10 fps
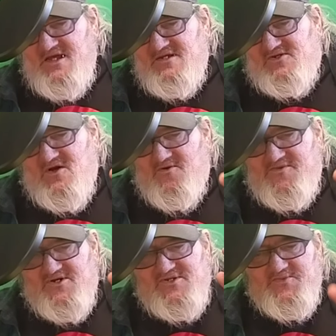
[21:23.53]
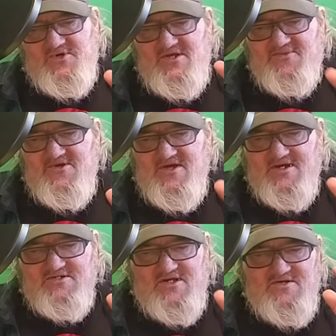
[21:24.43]
So there's three
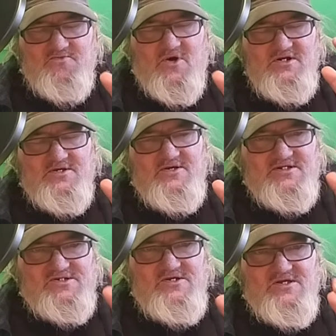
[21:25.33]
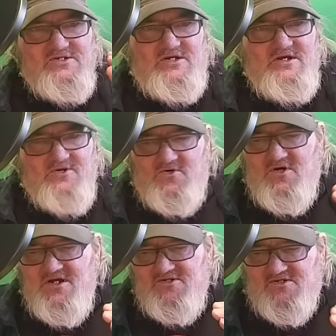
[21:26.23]
things that you want to assess in a
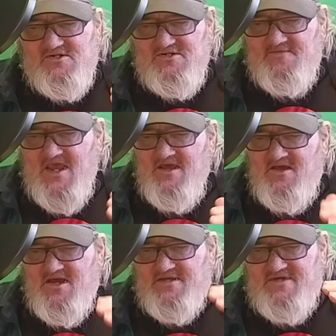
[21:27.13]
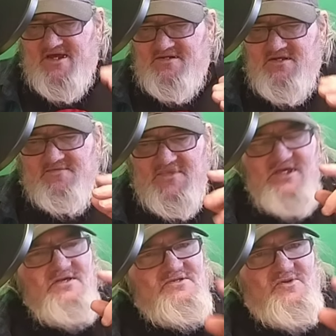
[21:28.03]
crisis, and that
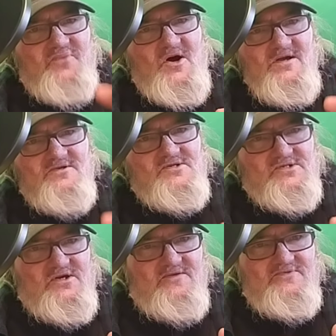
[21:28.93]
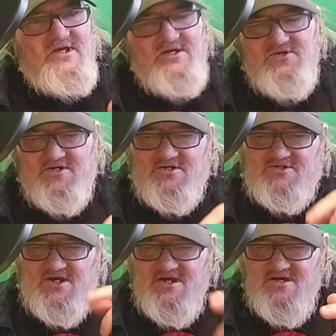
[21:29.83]
is the pilot safe. Now you can
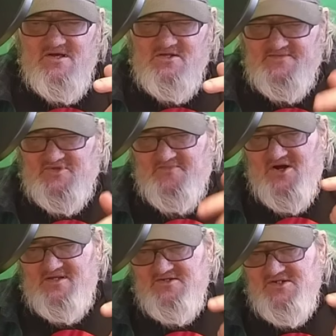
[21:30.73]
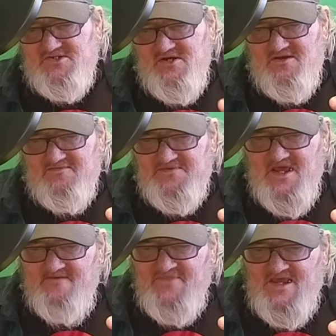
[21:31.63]
tell if the pilot's safe
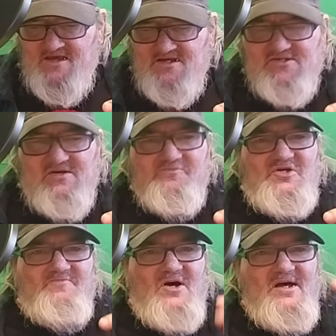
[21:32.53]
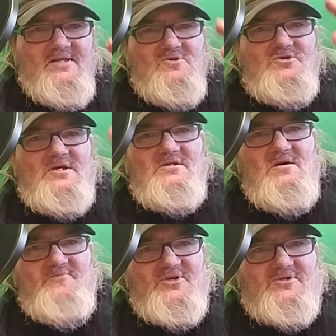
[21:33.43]
simply by looking
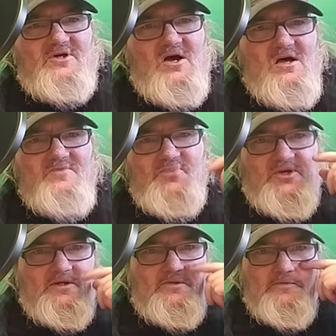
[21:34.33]
up at the cockpit.